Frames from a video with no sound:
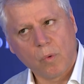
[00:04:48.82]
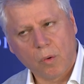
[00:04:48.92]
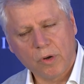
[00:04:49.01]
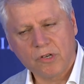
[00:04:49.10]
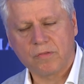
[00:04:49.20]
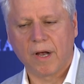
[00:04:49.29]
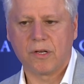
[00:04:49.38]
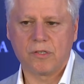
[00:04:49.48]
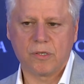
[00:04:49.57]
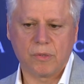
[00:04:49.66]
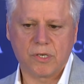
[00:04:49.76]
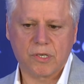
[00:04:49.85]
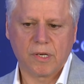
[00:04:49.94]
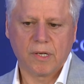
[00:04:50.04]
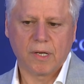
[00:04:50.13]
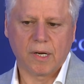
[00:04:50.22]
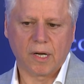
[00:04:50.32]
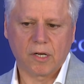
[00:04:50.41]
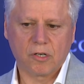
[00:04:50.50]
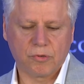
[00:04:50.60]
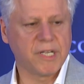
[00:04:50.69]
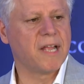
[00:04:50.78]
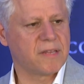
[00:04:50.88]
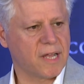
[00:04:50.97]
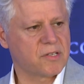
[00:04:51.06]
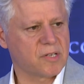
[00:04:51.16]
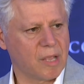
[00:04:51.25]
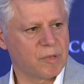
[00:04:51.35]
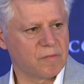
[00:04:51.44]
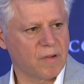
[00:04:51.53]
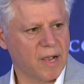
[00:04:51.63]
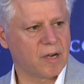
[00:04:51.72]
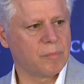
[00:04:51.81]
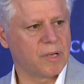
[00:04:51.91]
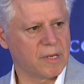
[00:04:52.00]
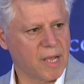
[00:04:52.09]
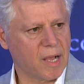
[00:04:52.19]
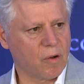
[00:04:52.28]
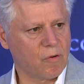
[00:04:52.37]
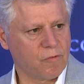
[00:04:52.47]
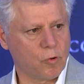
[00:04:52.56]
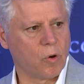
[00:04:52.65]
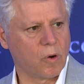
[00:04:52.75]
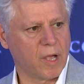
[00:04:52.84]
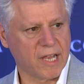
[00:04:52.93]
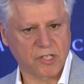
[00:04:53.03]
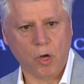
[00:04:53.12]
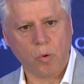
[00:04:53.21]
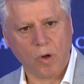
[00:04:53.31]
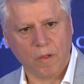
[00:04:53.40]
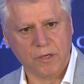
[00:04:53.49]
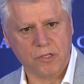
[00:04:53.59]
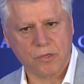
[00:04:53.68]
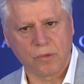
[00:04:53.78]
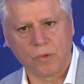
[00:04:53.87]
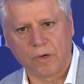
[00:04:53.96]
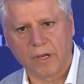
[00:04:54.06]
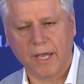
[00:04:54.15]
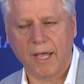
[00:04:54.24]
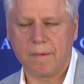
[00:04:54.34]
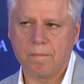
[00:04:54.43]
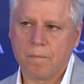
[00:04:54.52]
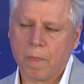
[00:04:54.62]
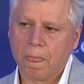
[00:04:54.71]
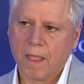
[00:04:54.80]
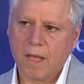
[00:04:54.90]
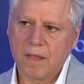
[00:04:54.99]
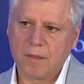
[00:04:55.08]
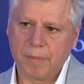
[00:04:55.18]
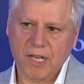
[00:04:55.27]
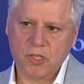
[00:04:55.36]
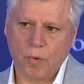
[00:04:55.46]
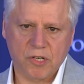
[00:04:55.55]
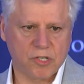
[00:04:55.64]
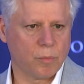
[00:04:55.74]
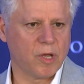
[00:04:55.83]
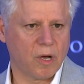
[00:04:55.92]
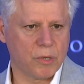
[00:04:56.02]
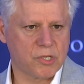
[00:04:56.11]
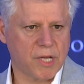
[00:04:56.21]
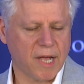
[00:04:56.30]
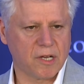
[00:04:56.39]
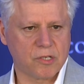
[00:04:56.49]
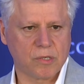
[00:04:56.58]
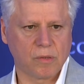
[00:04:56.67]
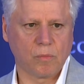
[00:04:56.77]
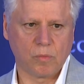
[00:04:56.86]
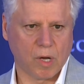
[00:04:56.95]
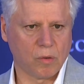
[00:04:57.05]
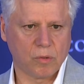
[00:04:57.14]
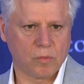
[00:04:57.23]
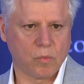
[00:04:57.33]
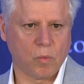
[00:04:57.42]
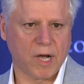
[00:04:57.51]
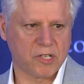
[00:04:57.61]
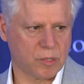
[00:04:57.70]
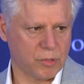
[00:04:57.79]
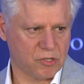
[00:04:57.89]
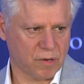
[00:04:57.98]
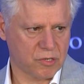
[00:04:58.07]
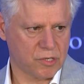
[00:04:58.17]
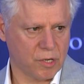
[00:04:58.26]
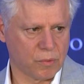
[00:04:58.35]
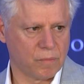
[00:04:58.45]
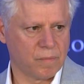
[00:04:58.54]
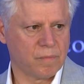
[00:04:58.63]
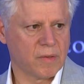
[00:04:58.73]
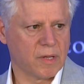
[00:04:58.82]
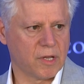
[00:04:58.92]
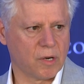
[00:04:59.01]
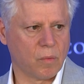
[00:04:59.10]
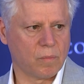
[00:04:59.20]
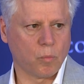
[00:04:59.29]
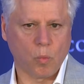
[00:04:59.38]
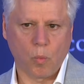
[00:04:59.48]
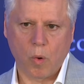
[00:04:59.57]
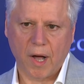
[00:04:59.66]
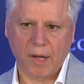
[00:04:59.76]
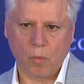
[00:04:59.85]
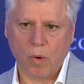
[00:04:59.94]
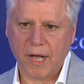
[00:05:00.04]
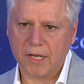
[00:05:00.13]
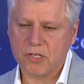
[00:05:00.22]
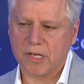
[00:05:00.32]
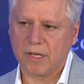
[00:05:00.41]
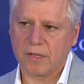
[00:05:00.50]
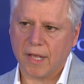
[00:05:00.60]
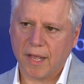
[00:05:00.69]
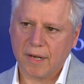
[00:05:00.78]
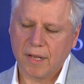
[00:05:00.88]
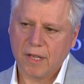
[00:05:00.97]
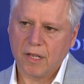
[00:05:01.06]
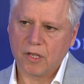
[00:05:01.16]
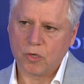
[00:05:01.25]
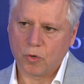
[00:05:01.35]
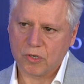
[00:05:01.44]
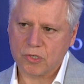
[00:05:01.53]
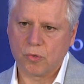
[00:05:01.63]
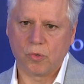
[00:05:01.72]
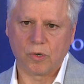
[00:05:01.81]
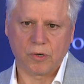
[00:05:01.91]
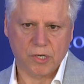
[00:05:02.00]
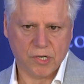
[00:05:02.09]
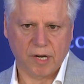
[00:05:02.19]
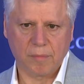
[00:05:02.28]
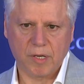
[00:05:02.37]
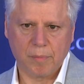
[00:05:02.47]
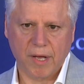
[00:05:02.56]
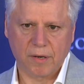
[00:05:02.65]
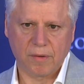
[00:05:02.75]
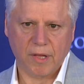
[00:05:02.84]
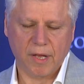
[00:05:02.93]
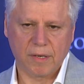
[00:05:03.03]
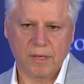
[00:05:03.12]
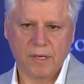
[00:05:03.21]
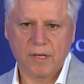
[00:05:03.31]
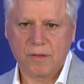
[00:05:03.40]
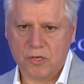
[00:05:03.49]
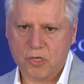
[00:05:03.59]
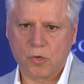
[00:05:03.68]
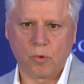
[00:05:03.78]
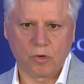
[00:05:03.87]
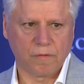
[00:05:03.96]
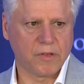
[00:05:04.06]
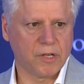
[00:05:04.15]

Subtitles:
we're trying to do is create that same environment now as a quality score. And the biggest question we always get is, well, why should we trust you? Why is it that your score is going to be better than the score of the